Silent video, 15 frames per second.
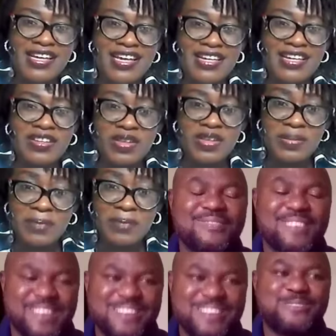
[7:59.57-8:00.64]
In the northern
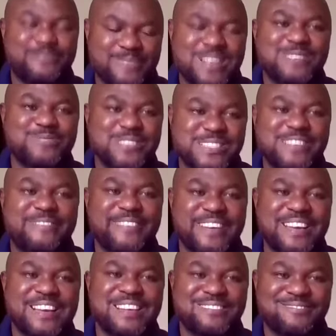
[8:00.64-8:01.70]
of Nigeria.
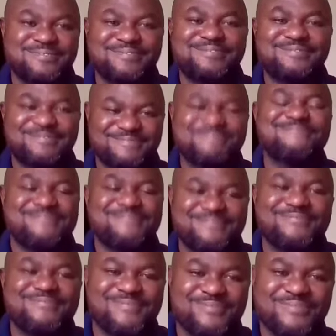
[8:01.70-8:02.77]
Okay, so he
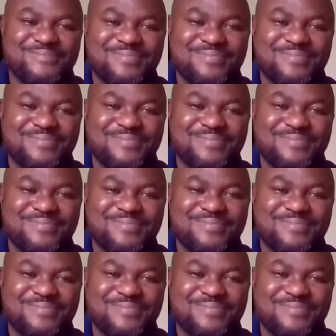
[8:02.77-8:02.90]
has shared